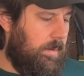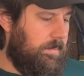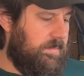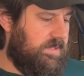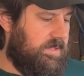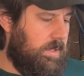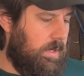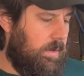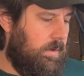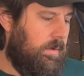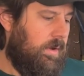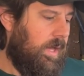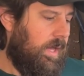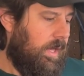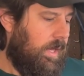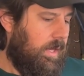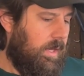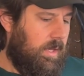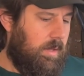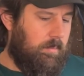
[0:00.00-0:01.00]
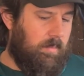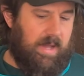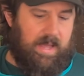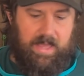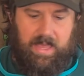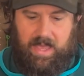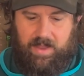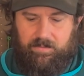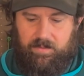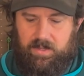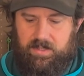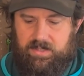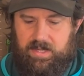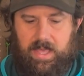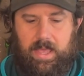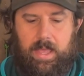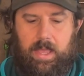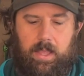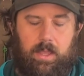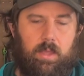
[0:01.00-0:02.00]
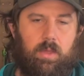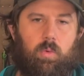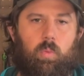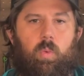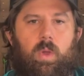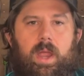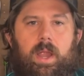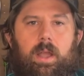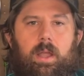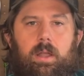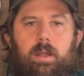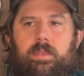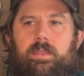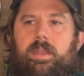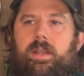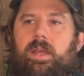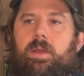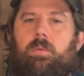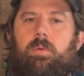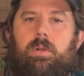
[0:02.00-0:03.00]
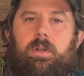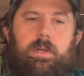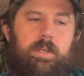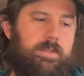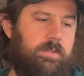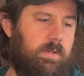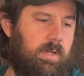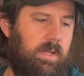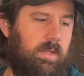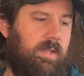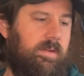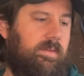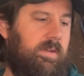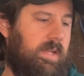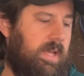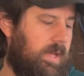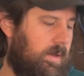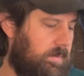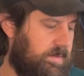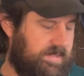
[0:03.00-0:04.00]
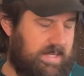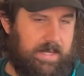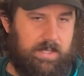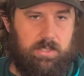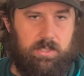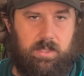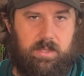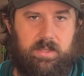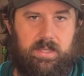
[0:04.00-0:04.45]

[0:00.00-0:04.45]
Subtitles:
So my everyday wear that I wore on trail every day, it was actually,